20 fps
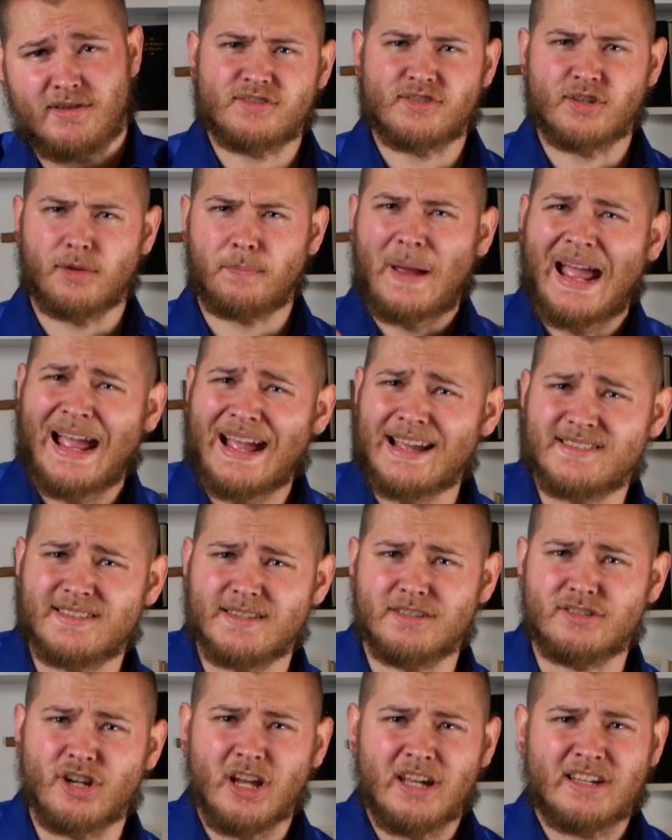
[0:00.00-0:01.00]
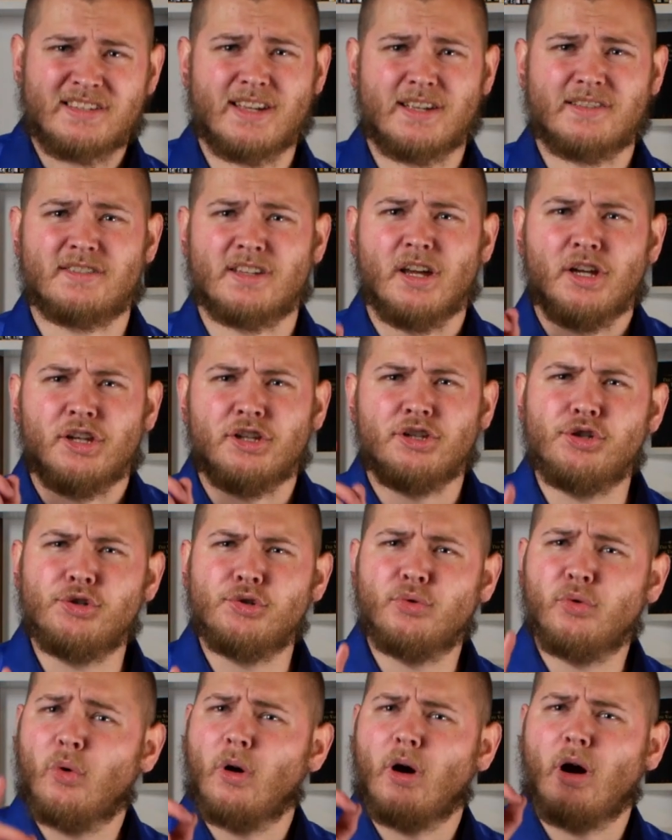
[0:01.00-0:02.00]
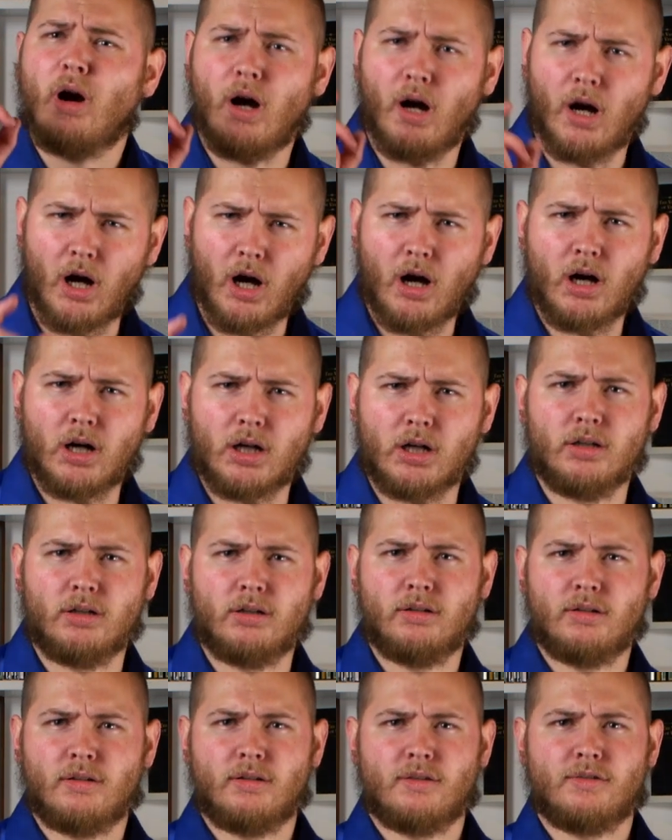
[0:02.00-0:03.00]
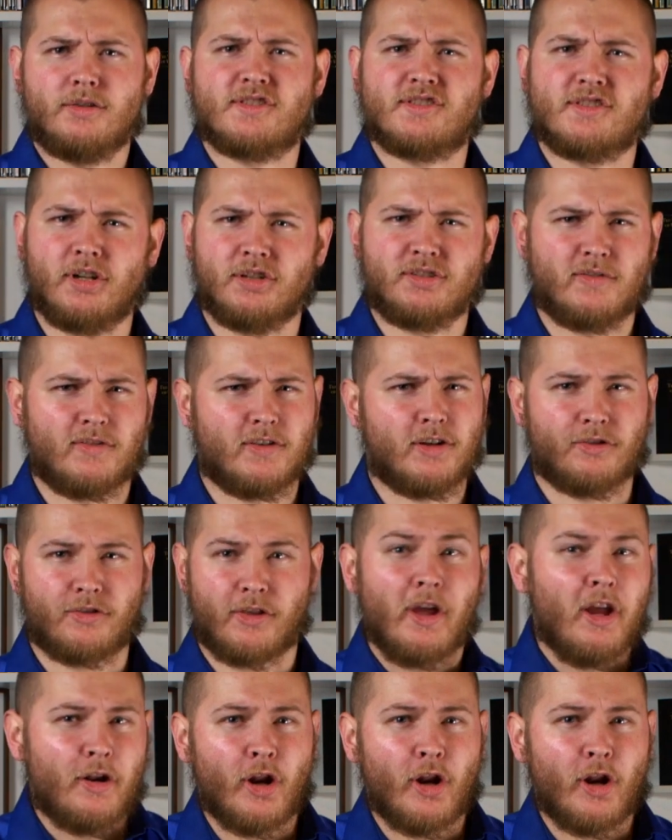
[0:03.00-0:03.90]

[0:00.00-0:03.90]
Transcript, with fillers: So the passage says, you are the salt of the earth.